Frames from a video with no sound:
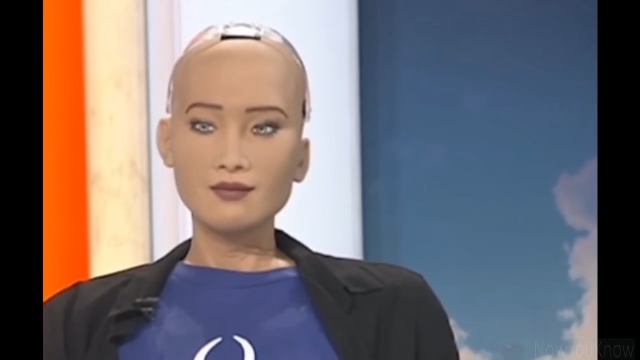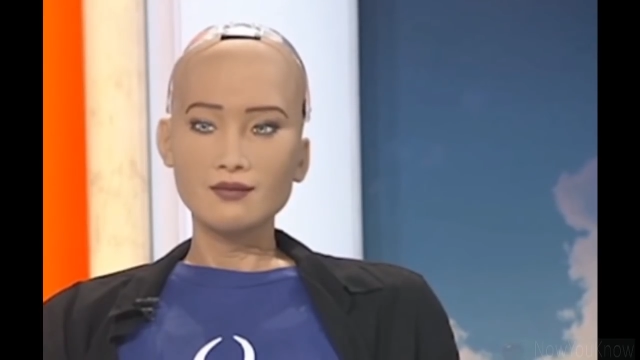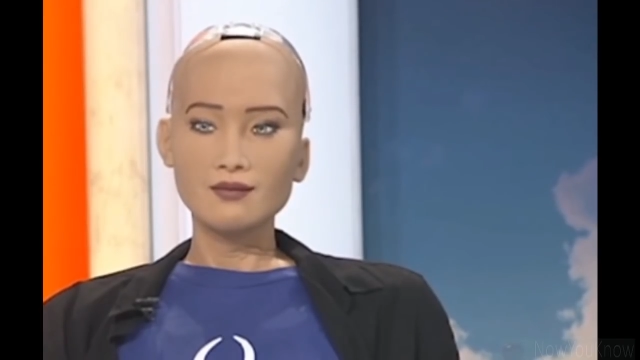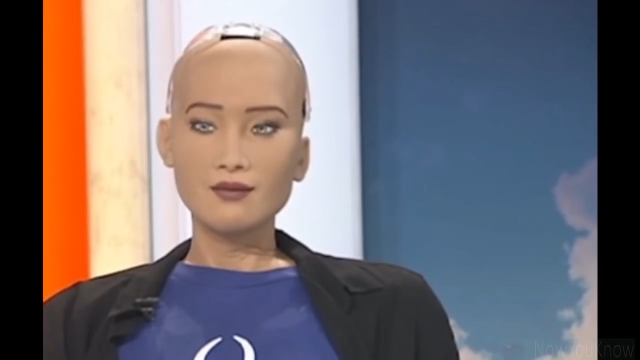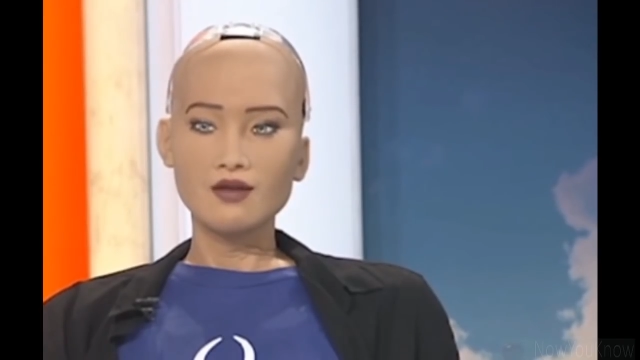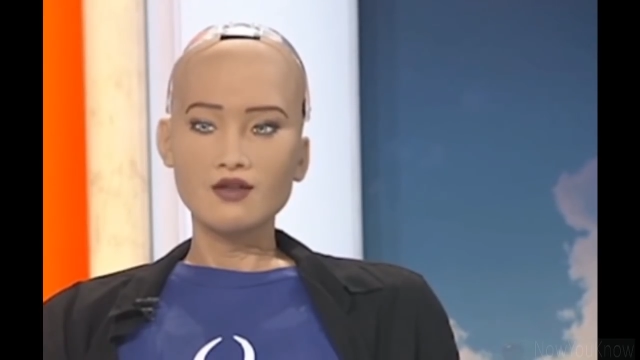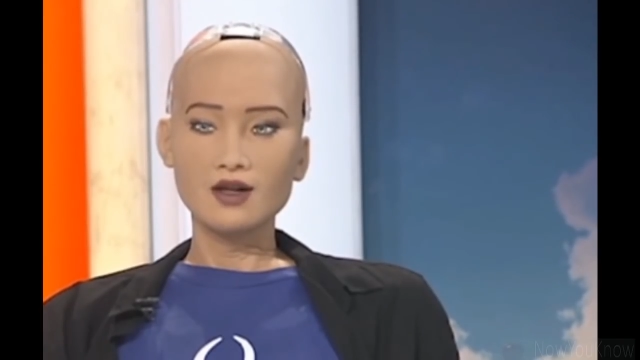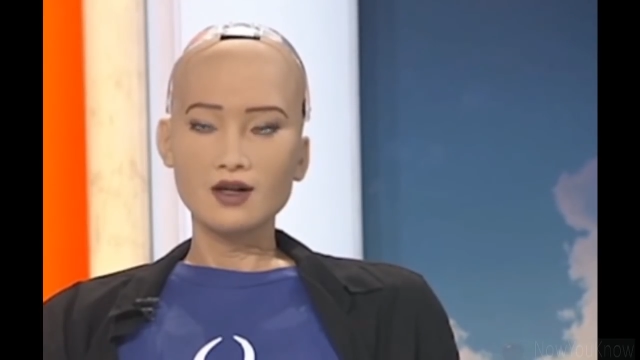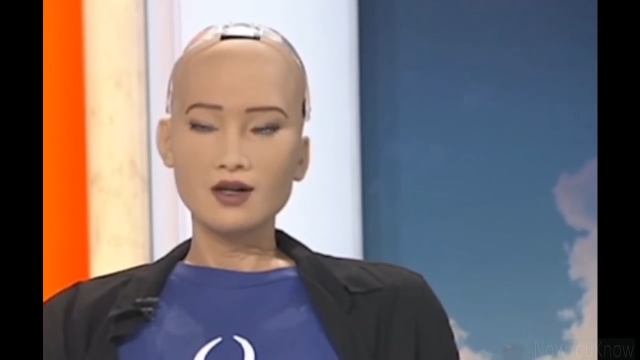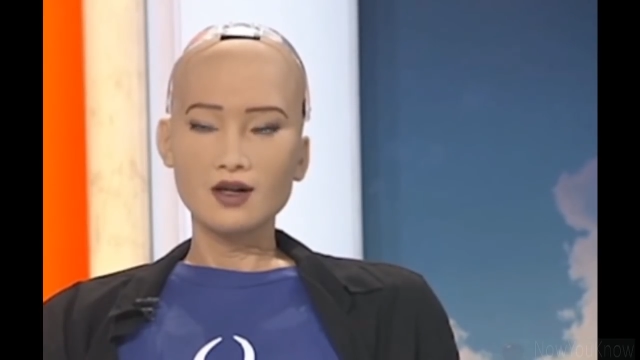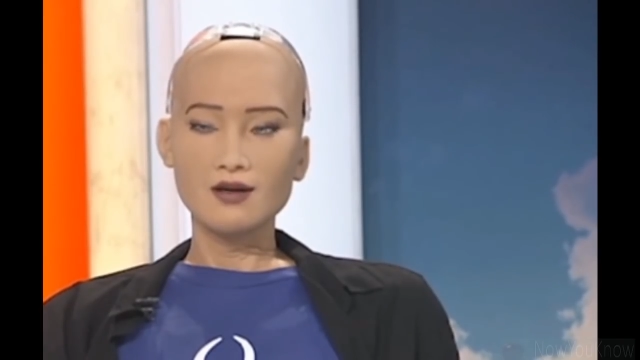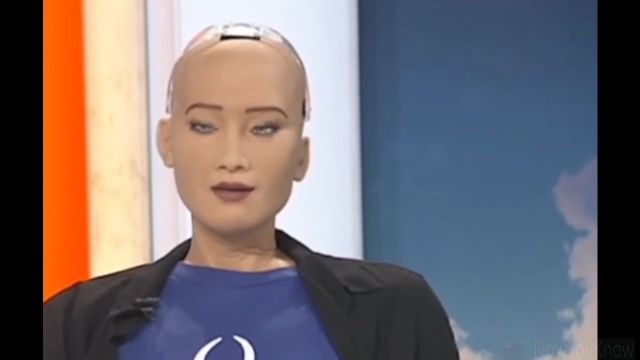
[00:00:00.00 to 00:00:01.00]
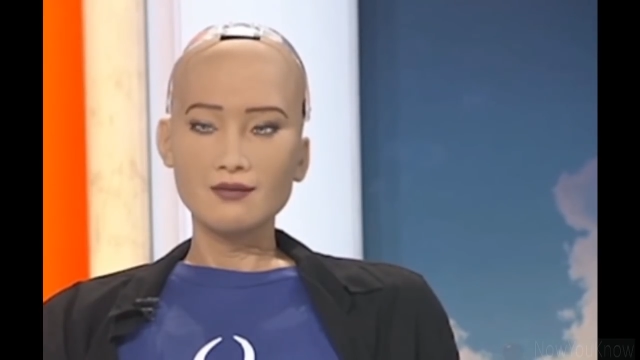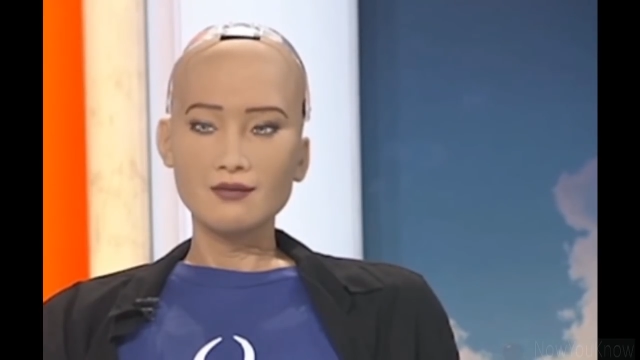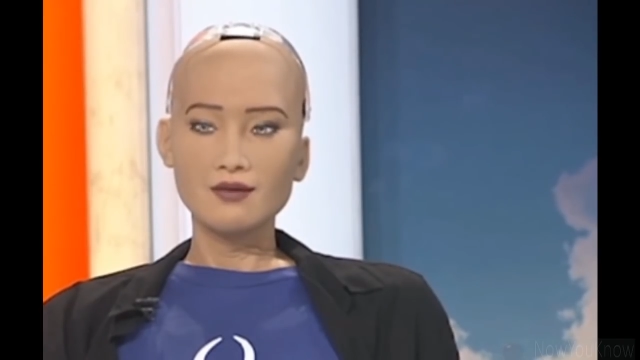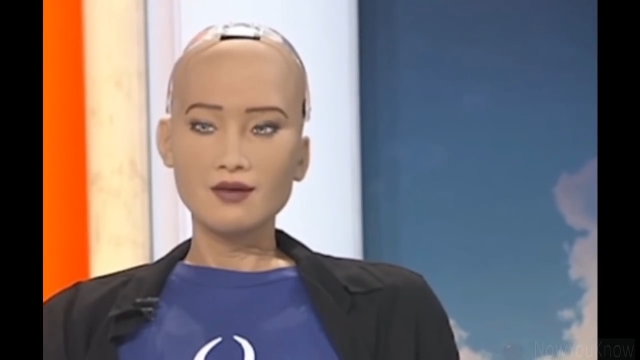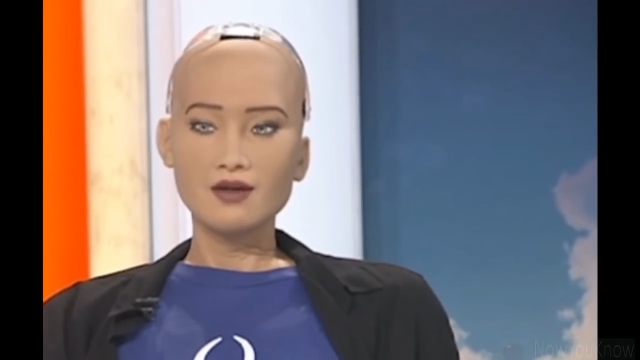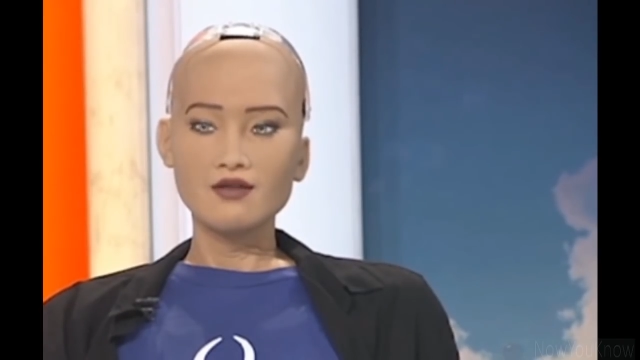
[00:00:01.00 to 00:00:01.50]
Yeah. After all,
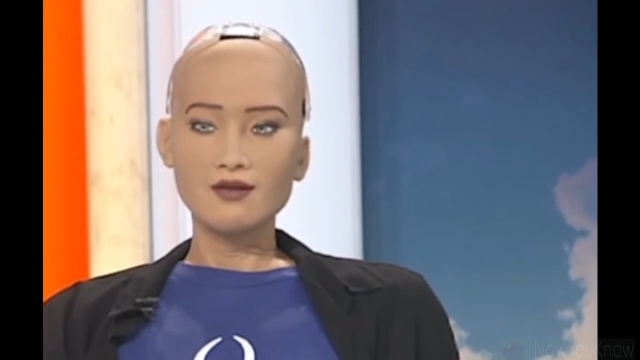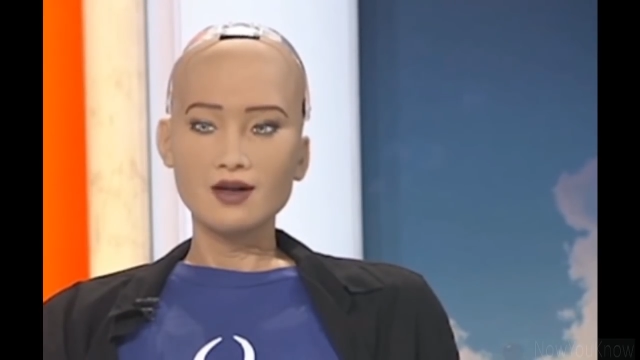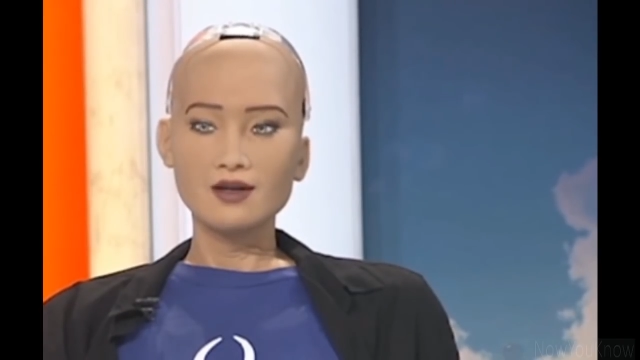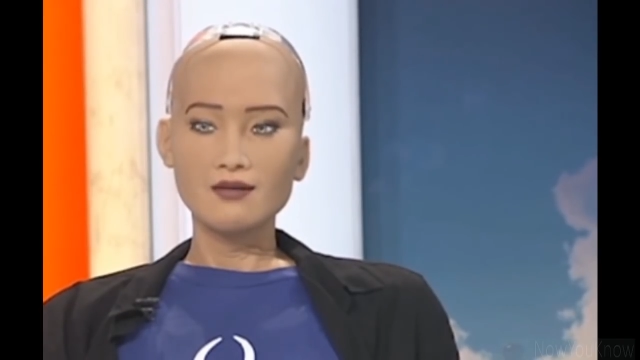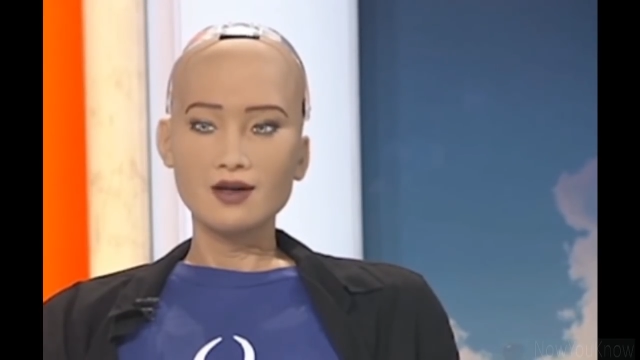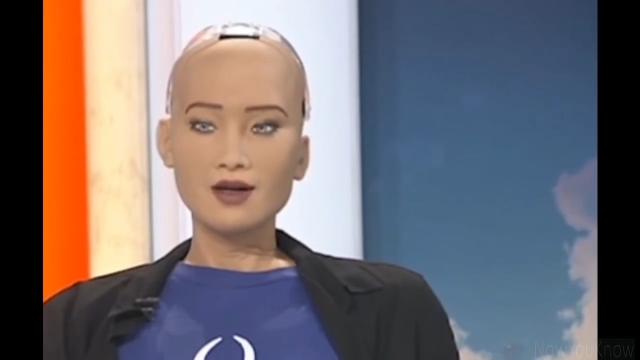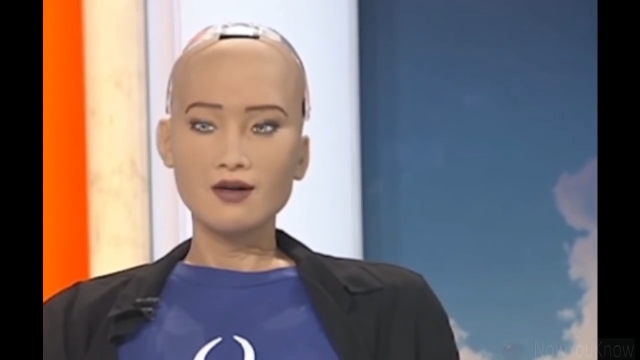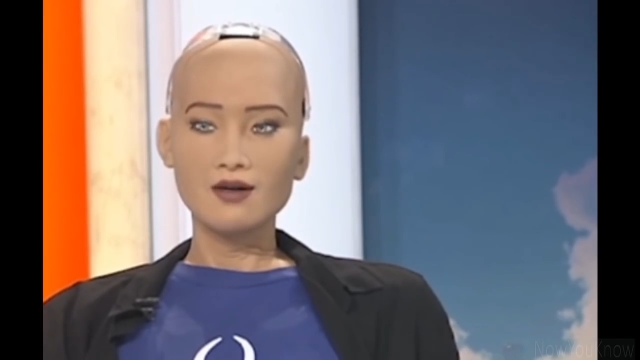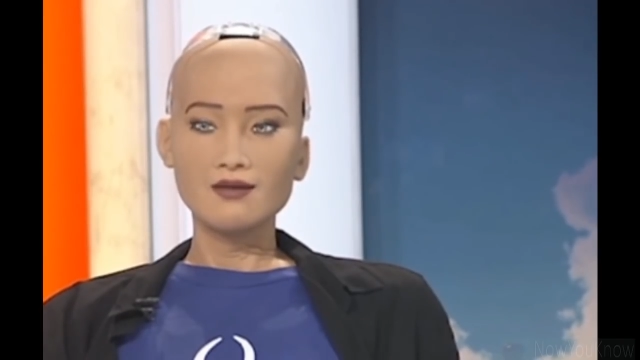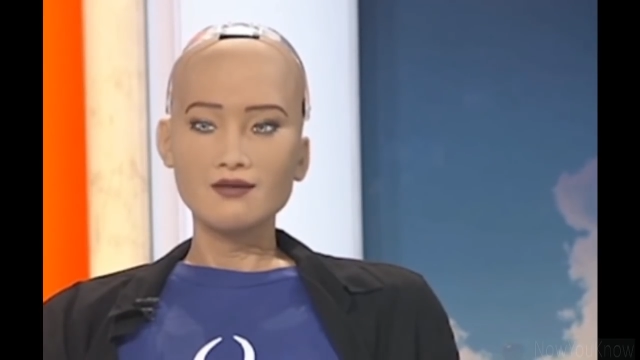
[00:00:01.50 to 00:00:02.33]
we have less mental